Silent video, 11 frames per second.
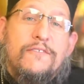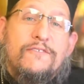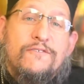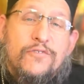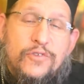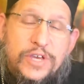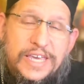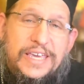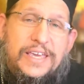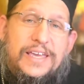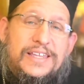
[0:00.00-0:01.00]

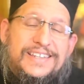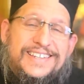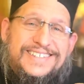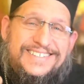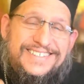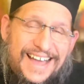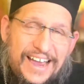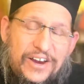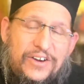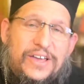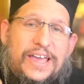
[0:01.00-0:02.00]
free
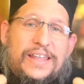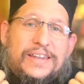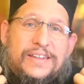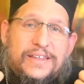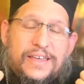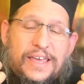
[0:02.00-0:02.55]
desire and